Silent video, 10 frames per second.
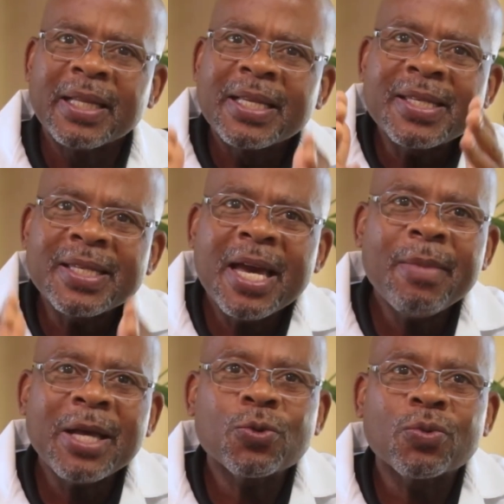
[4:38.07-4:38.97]
The
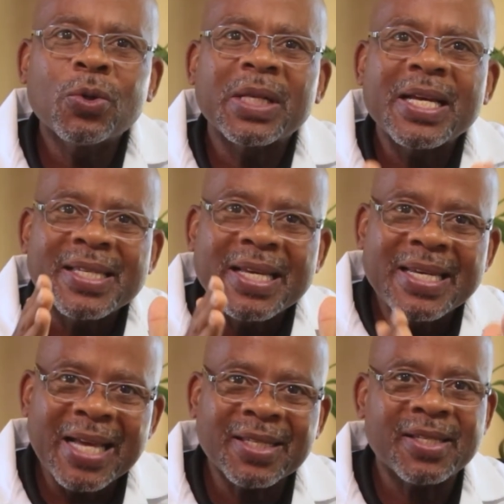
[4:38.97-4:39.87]
CMS rule is a
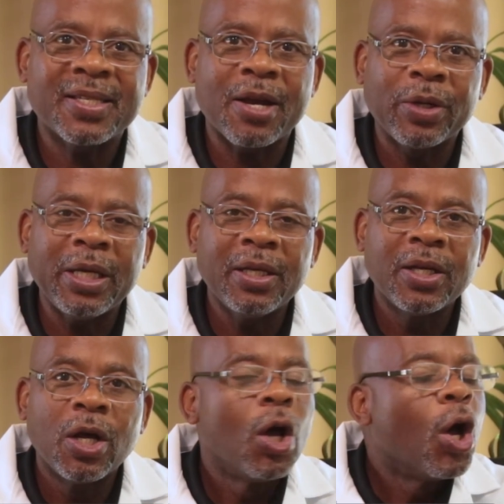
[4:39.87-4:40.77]
necessary,
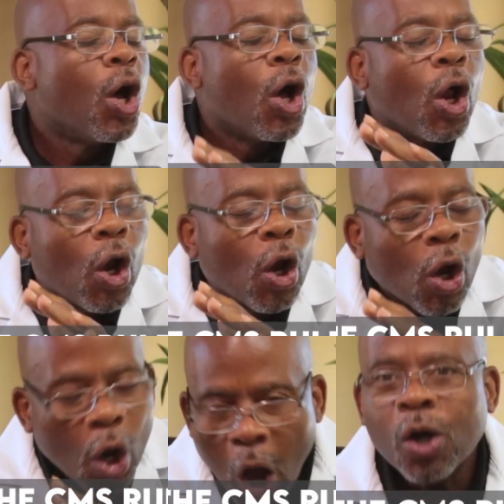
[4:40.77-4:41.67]

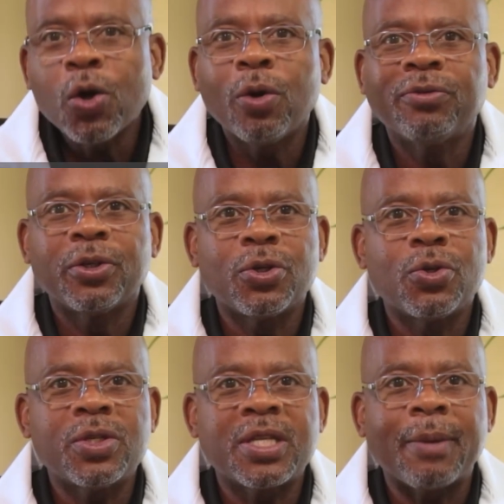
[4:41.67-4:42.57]
long
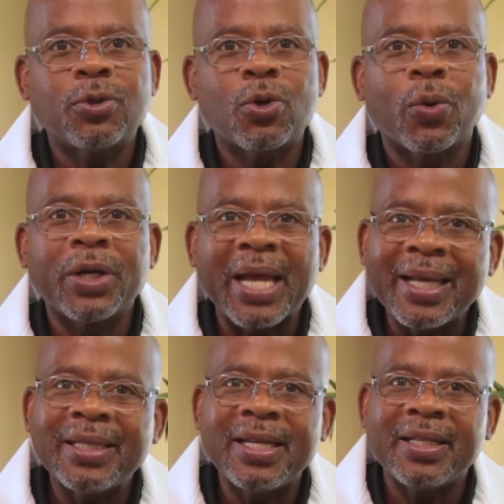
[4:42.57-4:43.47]
overdue step toward
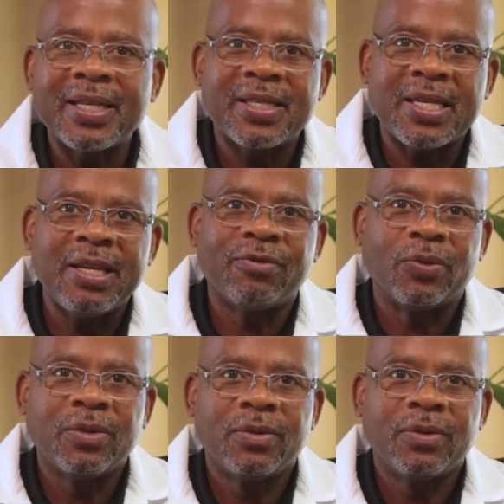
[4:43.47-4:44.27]
ending this evil.